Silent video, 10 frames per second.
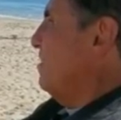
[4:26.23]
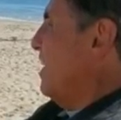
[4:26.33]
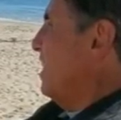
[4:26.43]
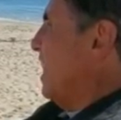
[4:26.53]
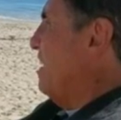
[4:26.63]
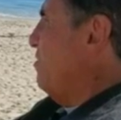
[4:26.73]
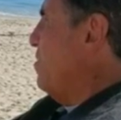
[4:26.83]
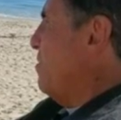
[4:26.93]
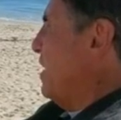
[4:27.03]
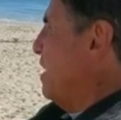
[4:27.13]
in life there
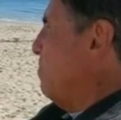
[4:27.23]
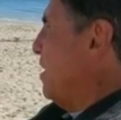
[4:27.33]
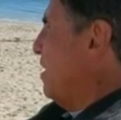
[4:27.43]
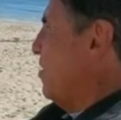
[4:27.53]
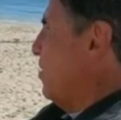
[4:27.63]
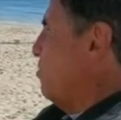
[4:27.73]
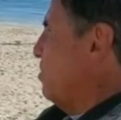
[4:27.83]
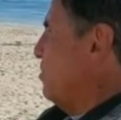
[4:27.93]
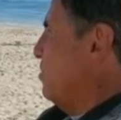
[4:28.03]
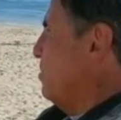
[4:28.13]
may not be anything
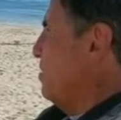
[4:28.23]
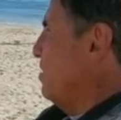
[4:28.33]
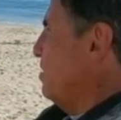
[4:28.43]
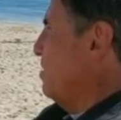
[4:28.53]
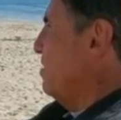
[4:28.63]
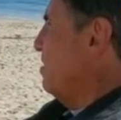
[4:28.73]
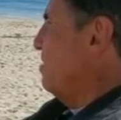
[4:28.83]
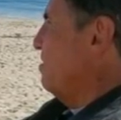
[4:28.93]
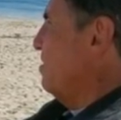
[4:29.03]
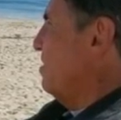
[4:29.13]
worse. I don't, yeah, I
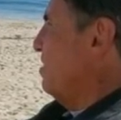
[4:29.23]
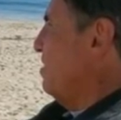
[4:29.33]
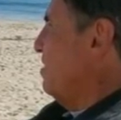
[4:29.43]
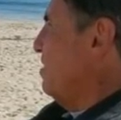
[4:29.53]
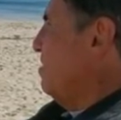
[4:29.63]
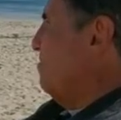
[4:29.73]
don't think so.